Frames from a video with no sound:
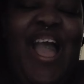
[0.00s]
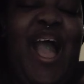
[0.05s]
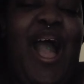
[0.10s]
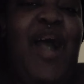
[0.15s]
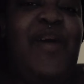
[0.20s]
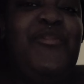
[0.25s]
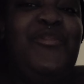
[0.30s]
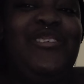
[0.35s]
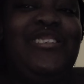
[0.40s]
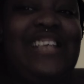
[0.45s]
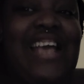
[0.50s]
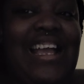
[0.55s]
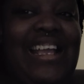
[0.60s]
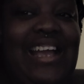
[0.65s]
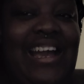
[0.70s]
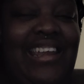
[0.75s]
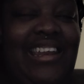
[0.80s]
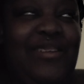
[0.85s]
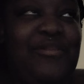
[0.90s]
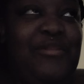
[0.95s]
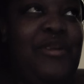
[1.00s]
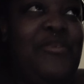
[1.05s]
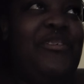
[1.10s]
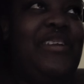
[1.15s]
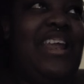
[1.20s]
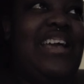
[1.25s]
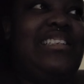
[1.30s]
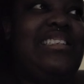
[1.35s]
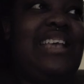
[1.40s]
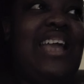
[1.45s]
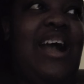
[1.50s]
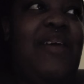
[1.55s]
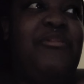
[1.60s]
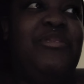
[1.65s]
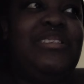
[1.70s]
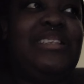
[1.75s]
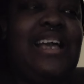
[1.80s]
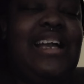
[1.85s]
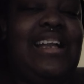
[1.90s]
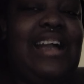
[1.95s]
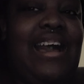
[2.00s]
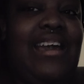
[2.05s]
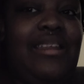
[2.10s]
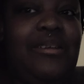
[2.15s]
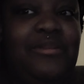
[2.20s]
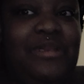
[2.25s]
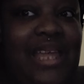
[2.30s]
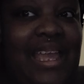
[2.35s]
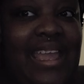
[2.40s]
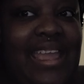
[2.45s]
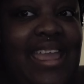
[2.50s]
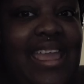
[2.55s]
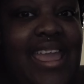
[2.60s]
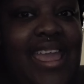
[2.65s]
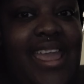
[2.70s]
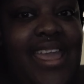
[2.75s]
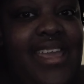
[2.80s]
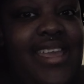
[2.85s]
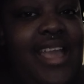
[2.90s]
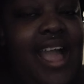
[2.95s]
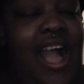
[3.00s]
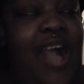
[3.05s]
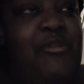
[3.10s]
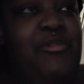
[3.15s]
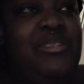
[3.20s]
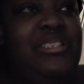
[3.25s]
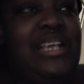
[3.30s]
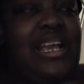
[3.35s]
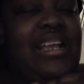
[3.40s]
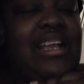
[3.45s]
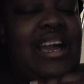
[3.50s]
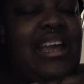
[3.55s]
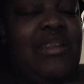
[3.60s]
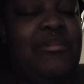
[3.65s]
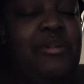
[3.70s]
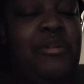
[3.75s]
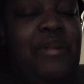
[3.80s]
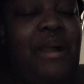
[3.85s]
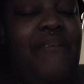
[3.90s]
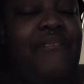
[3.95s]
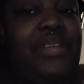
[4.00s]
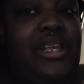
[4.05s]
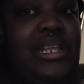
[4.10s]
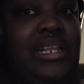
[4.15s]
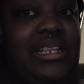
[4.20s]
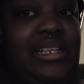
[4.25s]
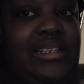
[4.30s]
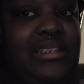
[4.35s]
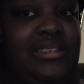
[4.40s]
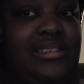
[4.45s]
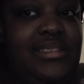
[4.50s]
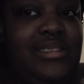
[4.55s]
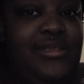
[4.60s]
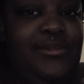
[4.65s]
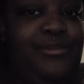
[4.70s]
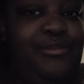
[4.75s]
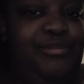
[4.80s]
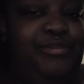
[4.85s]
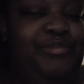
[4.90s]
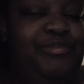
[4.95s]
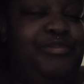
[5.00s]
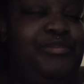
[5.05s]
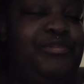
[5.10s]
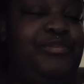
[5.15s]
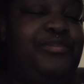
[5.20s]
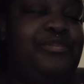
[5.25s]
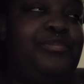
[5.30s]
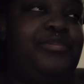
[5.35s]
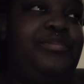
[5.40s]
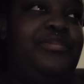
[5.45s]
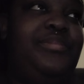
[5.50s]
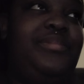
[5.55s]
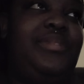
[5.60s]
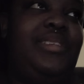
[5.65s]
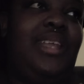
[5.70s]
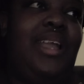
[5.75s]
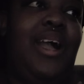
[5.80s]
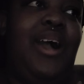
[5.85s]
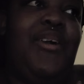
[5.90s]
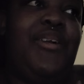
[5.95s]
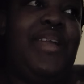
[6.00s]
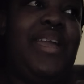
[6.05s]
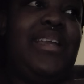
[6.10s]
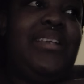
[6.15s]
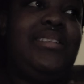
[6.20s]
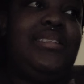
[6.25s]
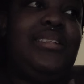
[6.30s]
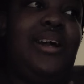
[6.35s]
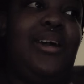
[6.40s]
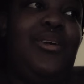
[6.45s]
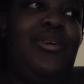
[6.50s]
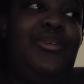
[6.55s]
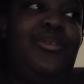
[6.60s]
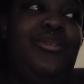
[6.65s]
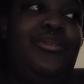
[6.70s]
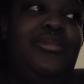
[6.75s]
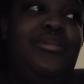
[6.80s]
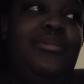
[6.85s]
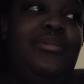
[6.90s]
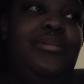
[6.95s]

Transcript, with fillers: I almost got caught up. And when I say I almost got caught up, like, almost got caught up in my feelings. Okay, so